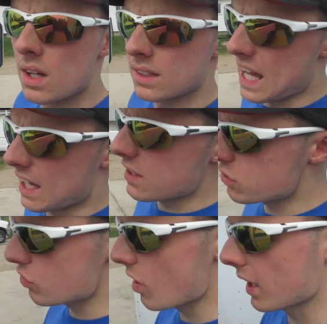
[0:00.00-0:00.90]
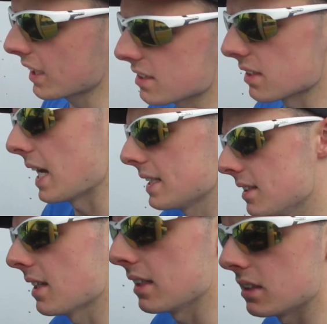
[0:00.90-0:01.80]
Now this truck is a
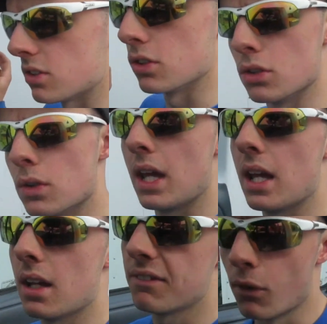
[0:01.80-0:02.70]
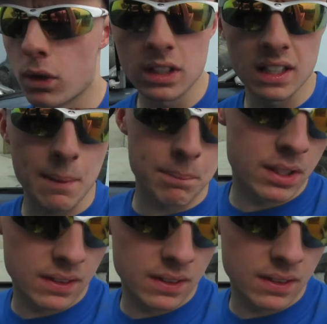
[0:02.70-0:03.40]
1992, and Ford did not put